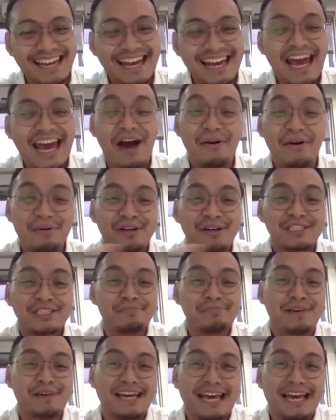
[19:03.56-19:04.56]
Oh,
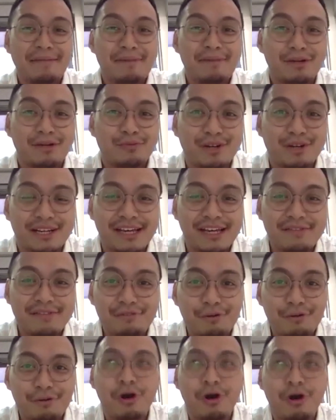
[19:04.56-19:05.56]
speaking about working
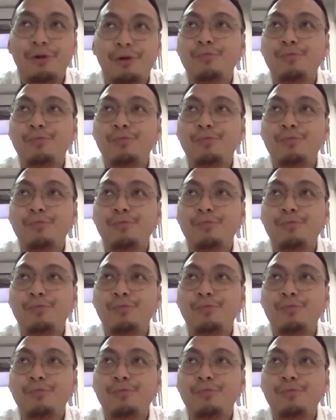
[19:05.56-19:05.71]
from home,